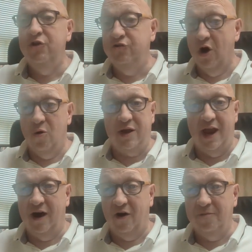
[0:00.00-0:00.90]
Don't
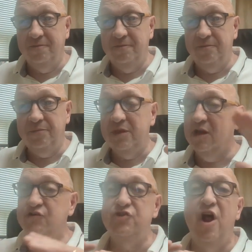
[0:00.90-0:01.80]
care.
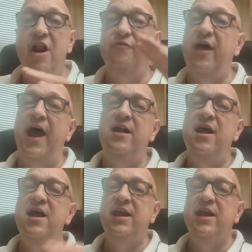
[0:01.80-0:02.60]
Because none of that